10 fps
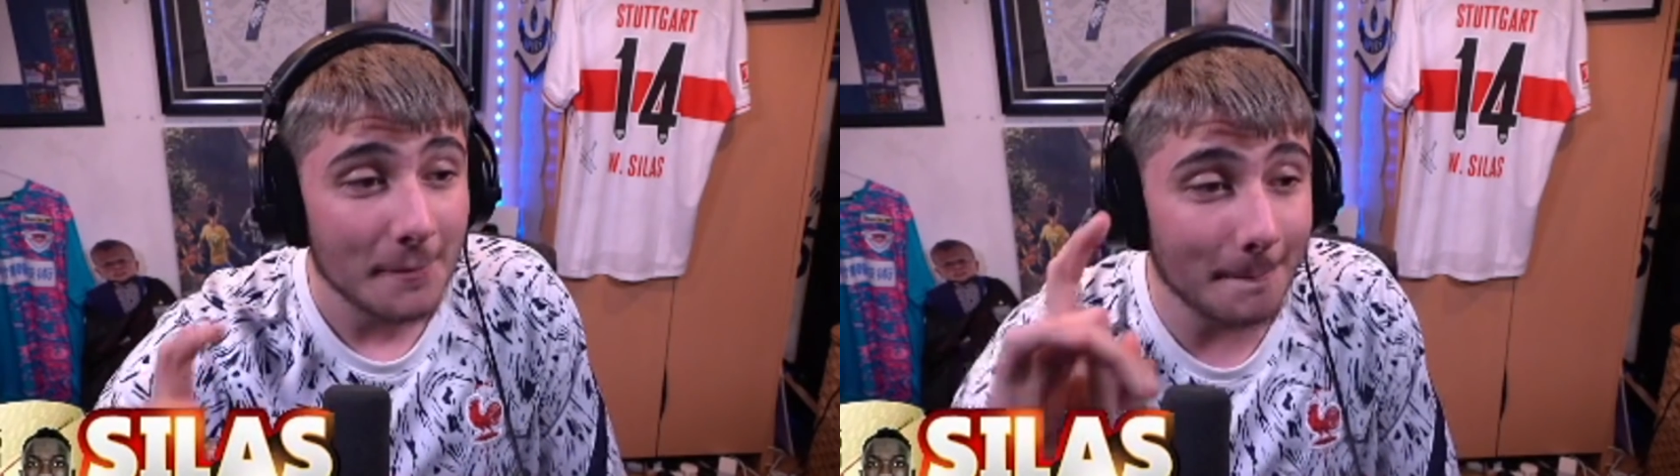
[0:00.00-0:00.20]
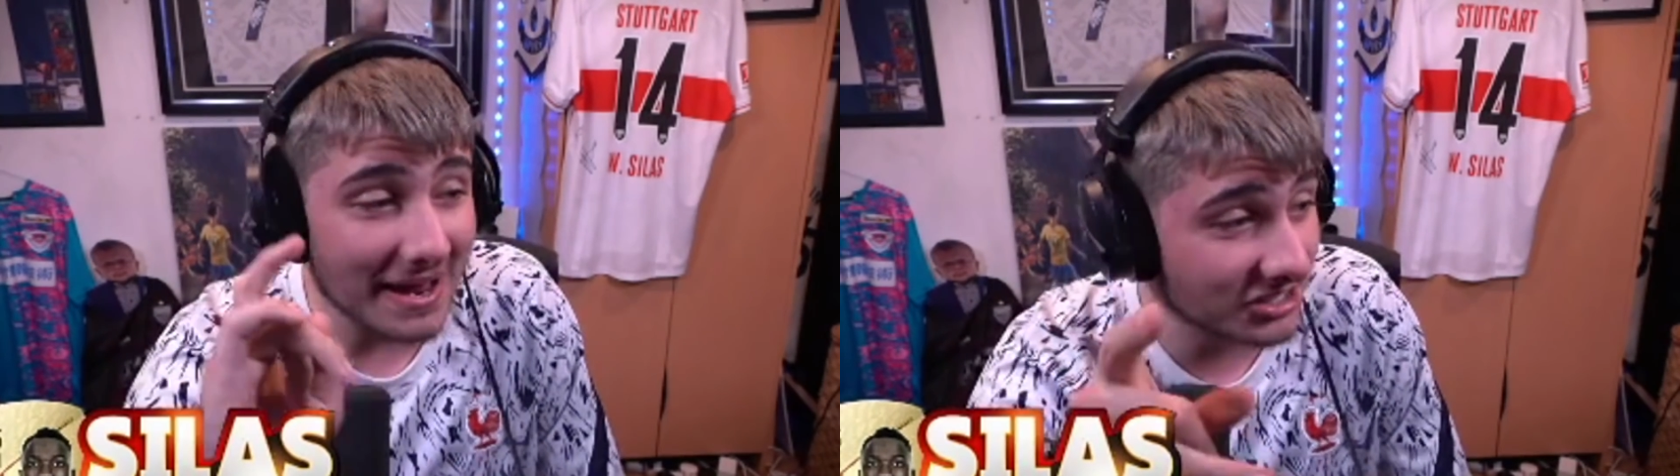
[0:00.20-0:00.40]

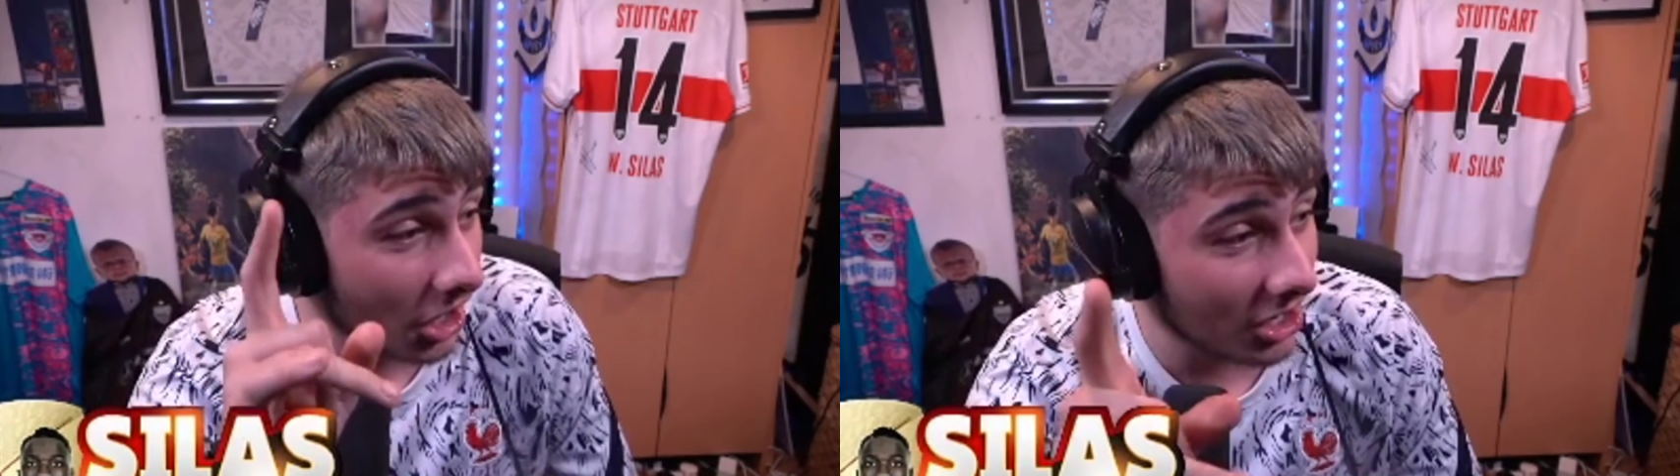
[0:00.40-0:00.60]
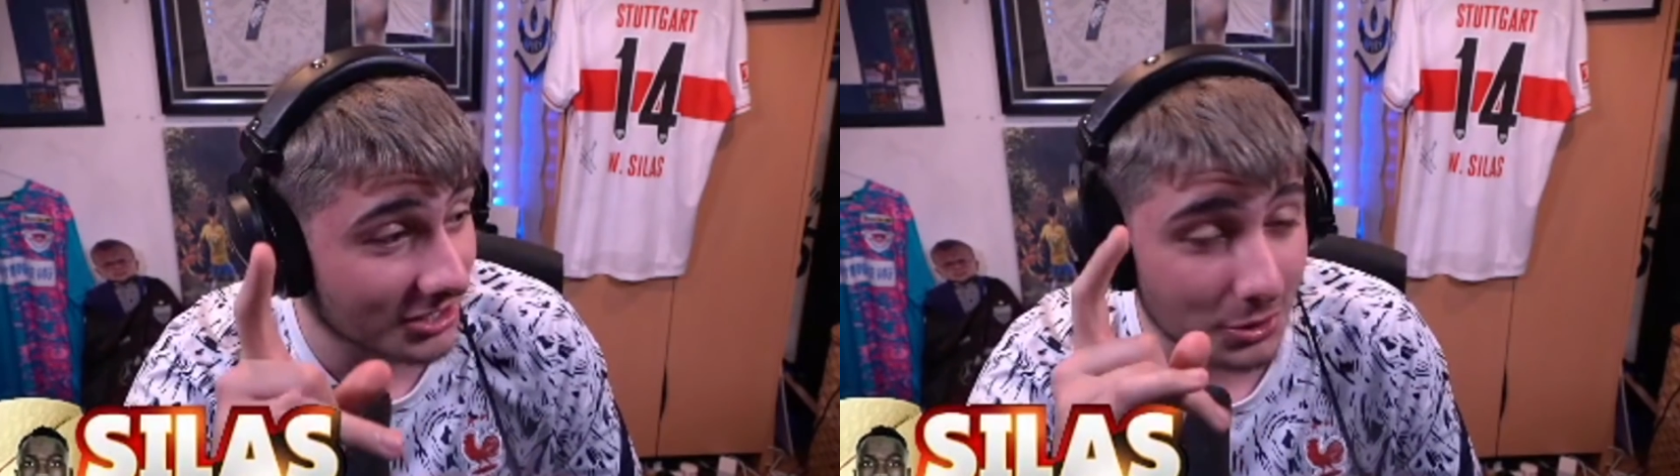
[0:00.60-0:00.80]
Mesut
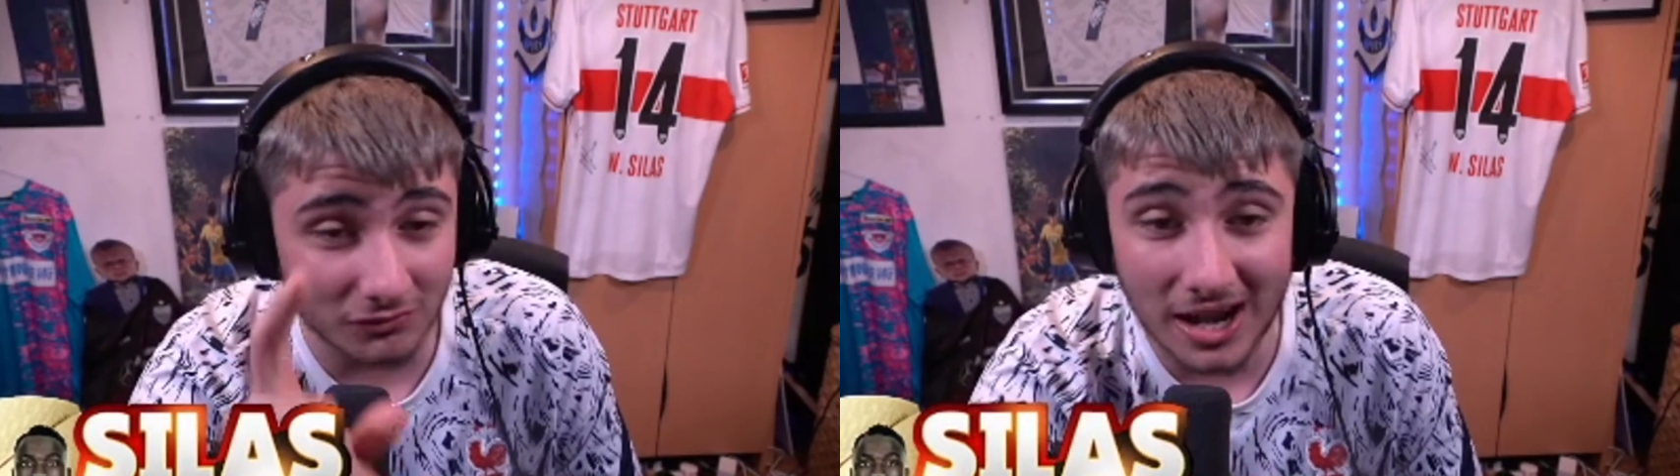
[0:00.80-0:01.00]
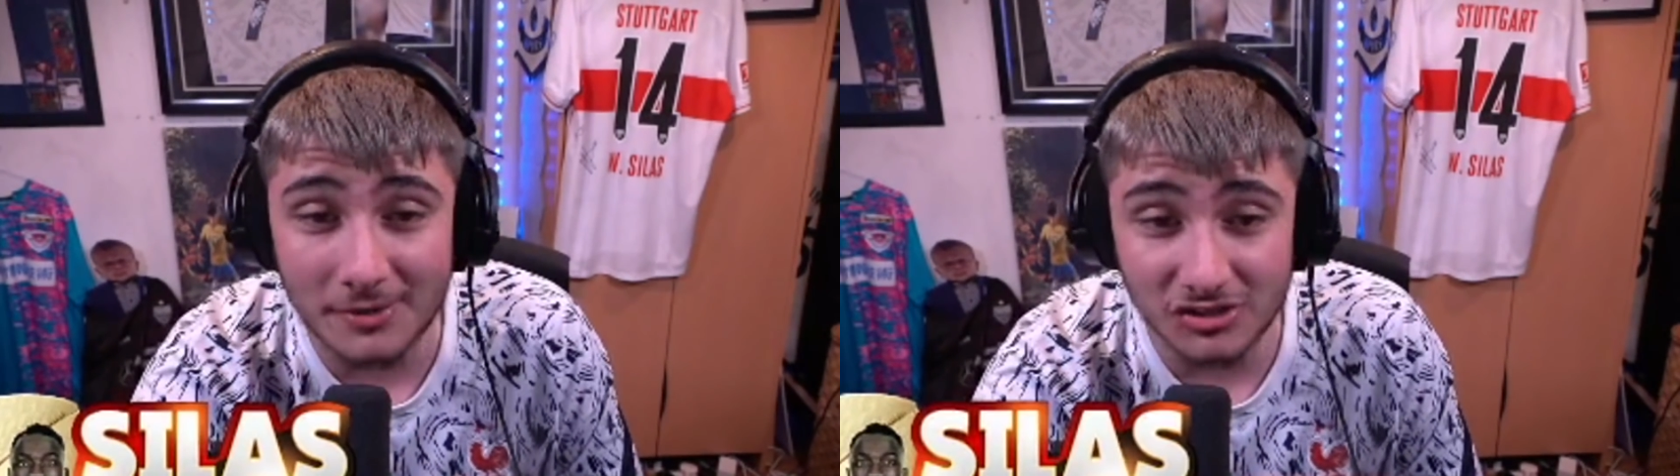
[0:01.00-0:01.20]
Ozil
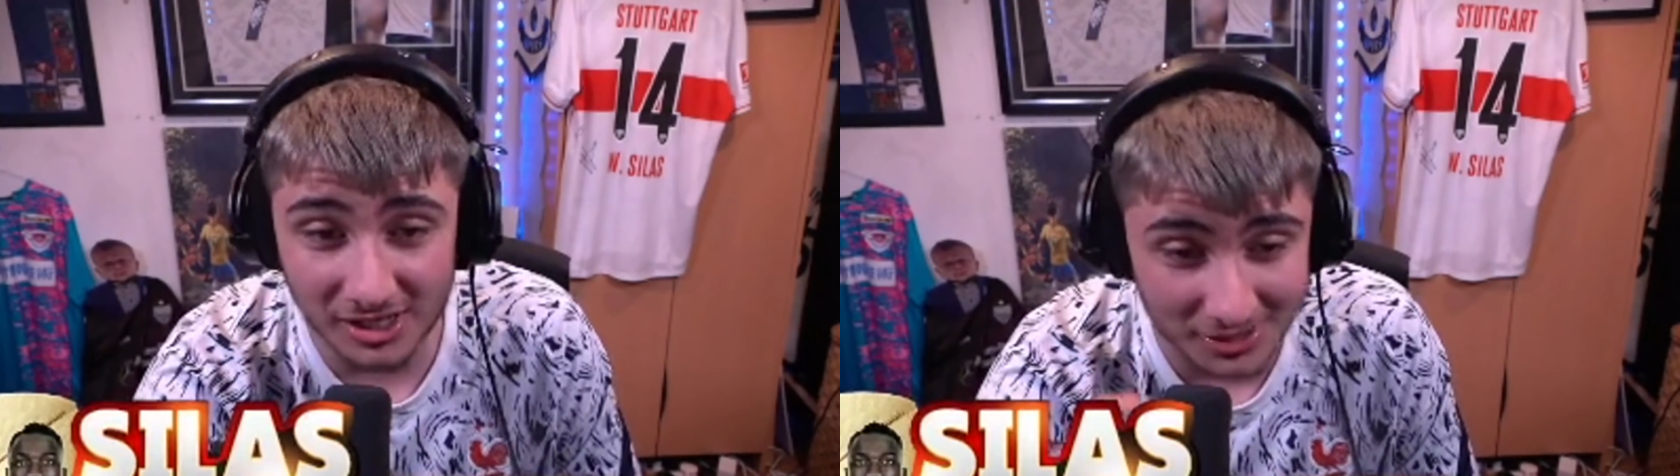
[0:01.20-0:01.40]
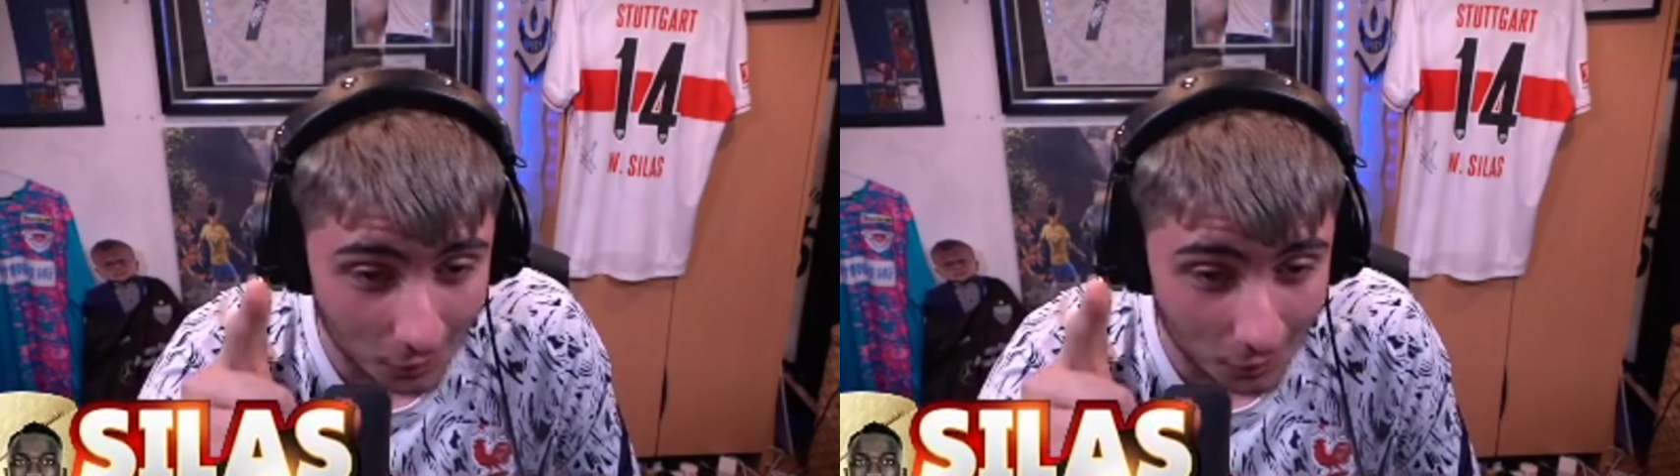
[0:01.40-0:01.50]
at Real Madrid,